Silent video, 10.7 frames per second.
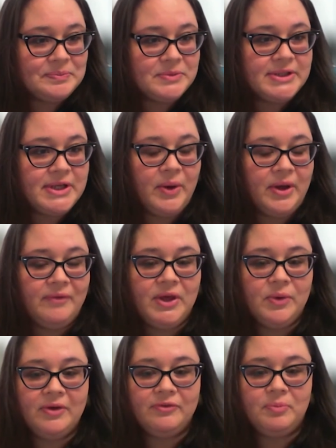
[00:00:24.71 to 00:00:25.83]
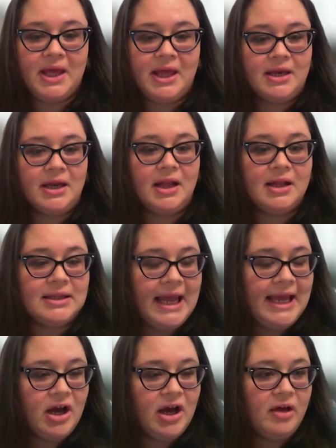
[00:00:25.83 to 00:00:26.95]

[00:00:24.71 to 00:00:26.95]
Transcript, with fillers: So if you have been laid off,